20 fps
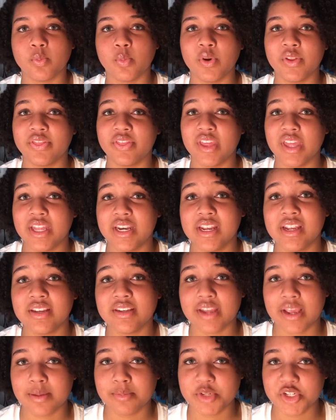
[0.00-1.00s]
with any
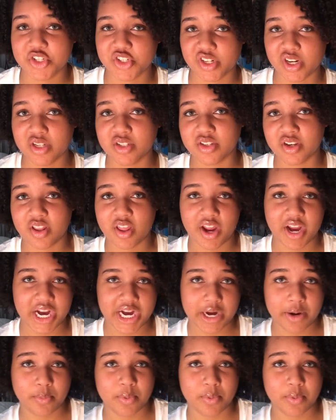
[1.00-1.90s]
damage done to their hair,